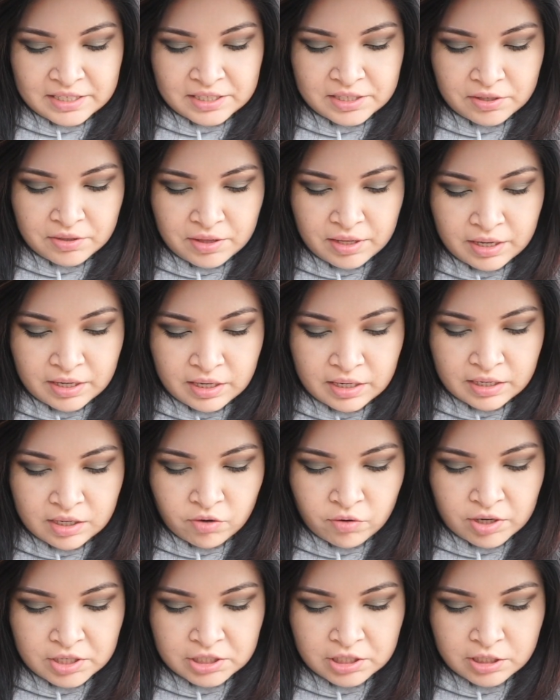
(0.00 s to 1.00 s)
so then,
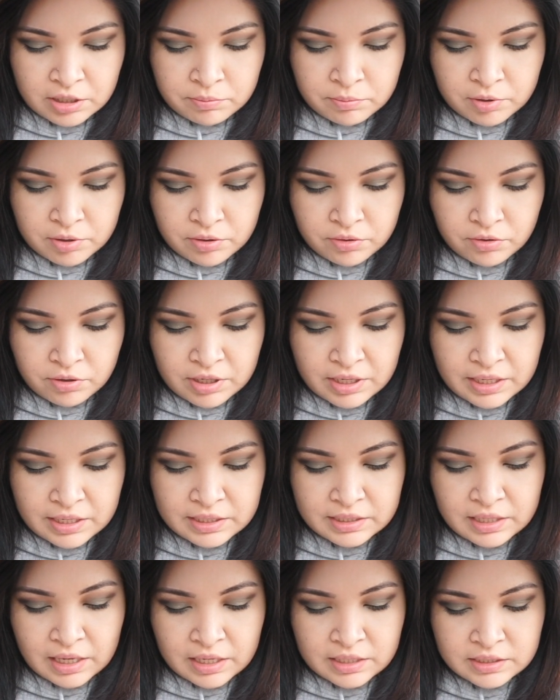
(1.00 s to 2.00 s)
question number three
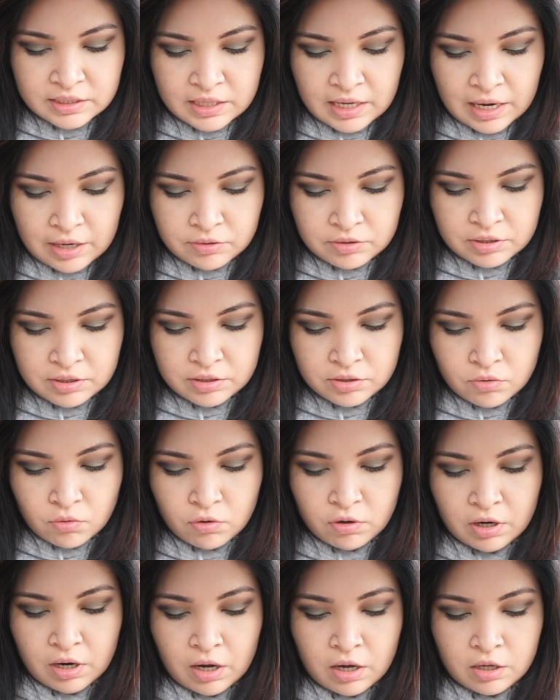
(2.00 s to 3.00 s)
is haunted houses
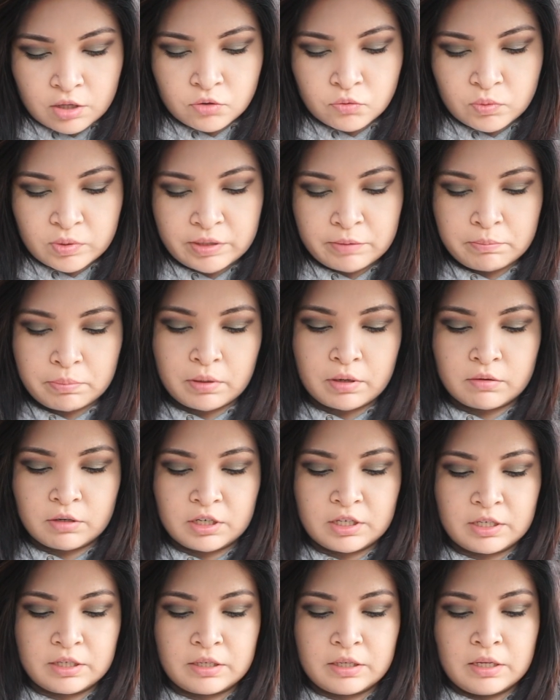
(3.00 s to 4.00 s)
or a Halloween
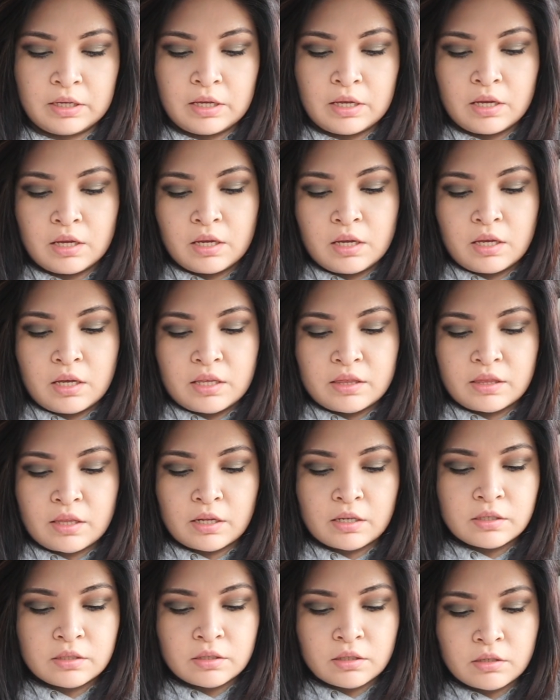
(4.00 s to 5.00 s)
party?
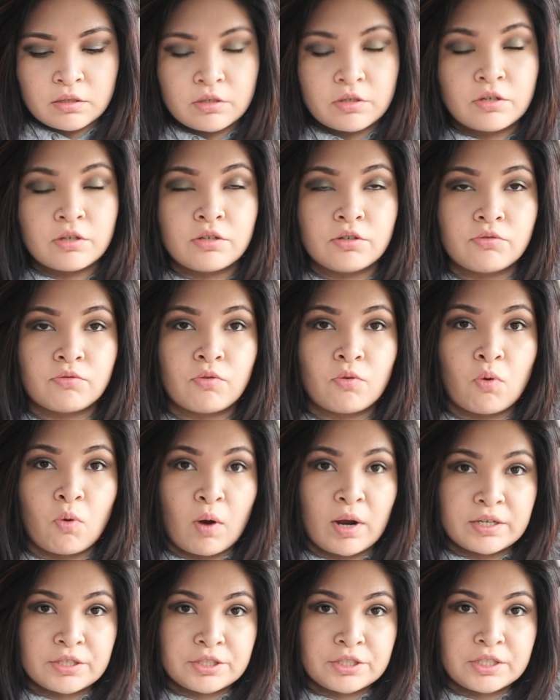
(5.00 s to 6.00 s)
That is a good
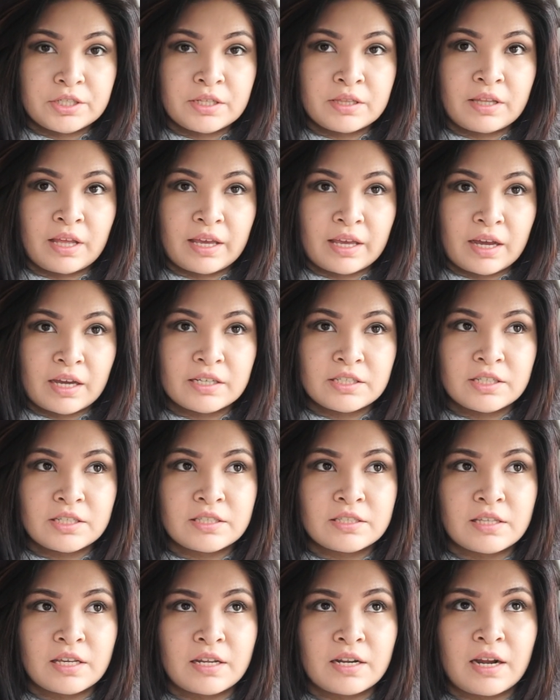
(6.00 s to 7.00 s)
question. Like I
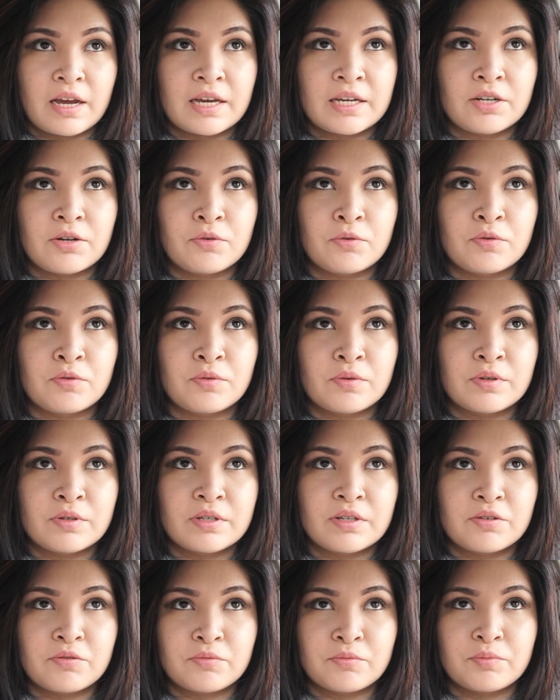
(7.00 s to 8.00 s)
just said, I don't
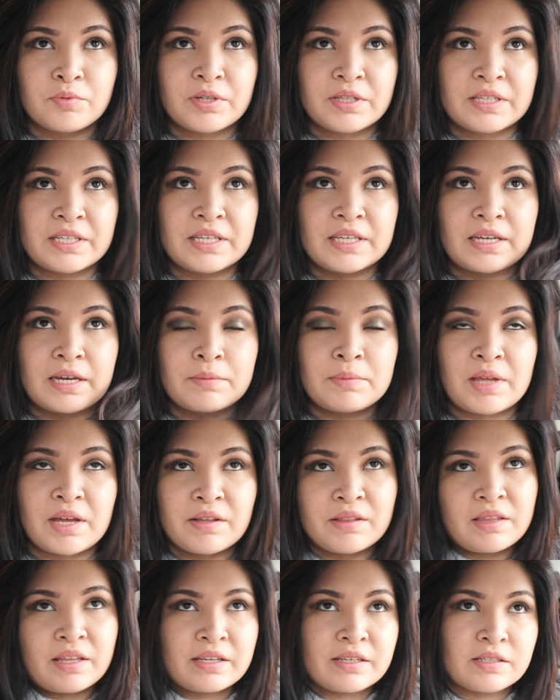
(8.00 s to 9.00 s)
really I'm
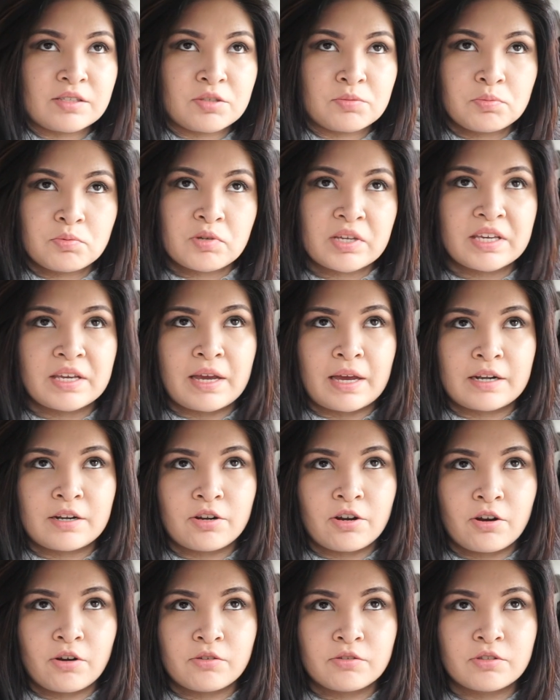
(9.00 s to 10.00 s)
not like a spooky kind of
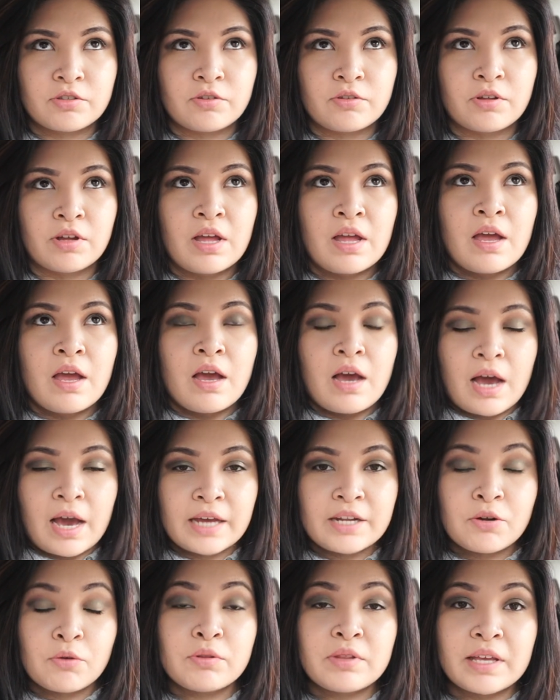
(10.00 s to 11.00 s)
girl, so I
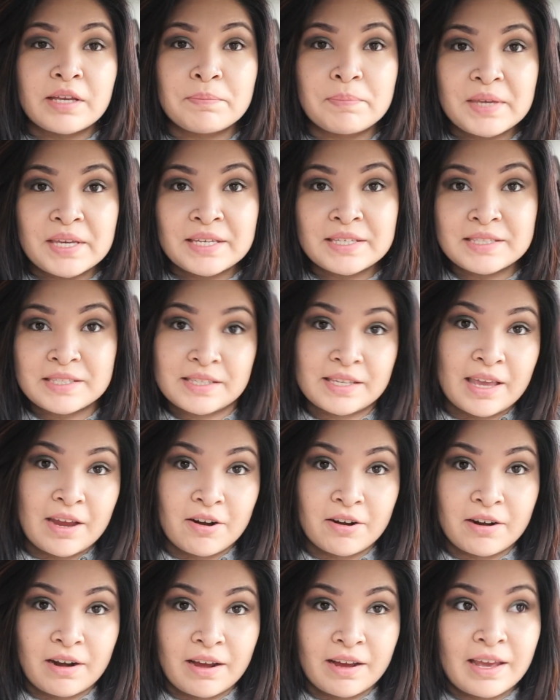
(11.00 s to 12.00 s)
don't like being
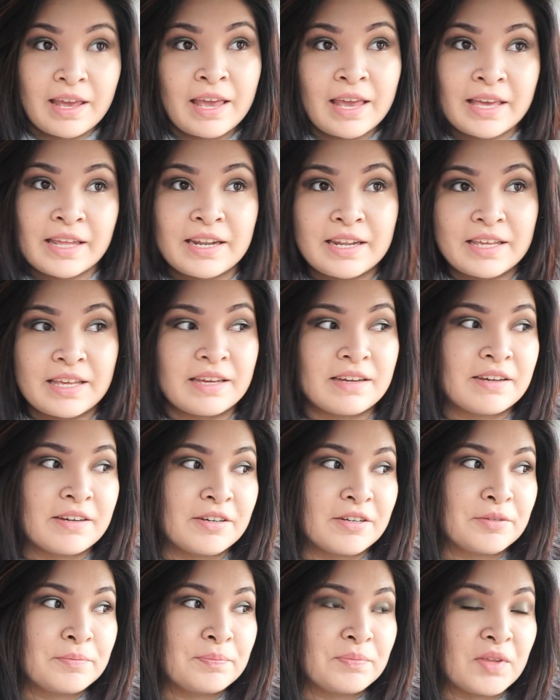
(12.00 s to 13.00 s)
scared. I hate it.
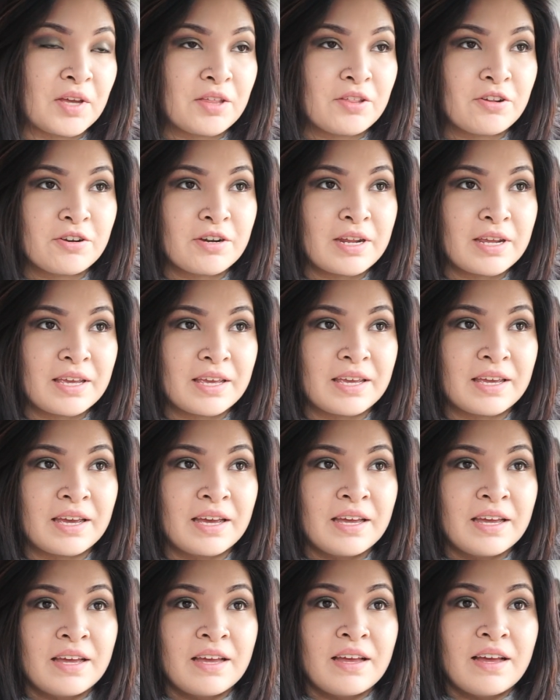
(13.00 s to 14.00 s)
Um the other day
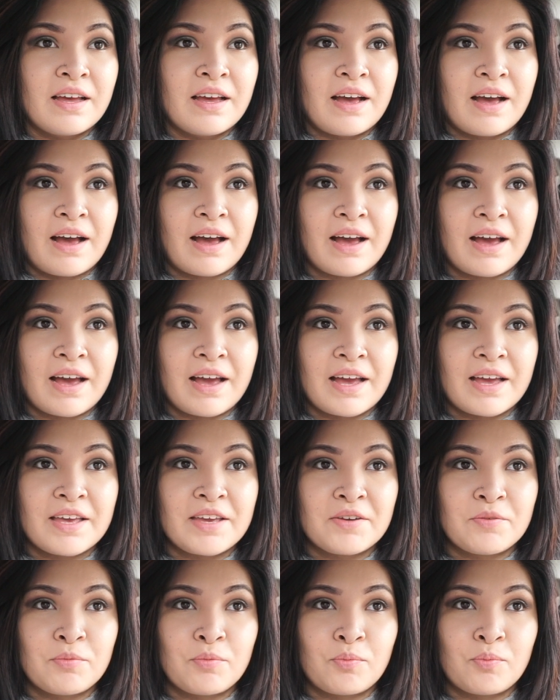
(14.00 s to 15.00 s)
I